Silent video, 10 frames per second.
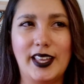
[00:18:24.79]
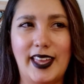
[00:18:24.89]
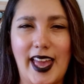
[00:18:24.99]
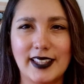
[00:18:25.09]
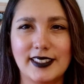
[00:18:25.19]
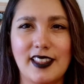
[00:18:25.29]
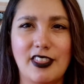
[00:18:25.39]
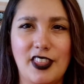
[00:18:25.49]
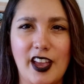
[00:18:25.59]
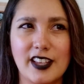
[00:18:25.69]
get
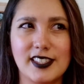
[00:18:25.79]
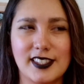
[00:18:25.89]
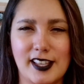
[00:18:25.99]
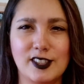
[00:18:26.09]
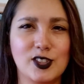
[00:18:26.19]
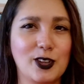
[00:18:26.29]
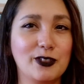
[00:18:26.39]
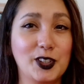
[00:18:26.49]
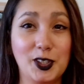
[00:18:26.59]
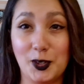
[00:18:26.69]
the sense of
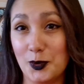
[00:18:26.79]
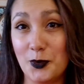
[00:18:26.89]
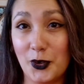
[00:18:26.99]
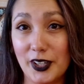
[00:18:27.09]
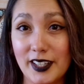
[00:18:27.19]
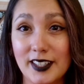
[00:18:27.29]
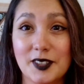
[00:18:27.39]
humor.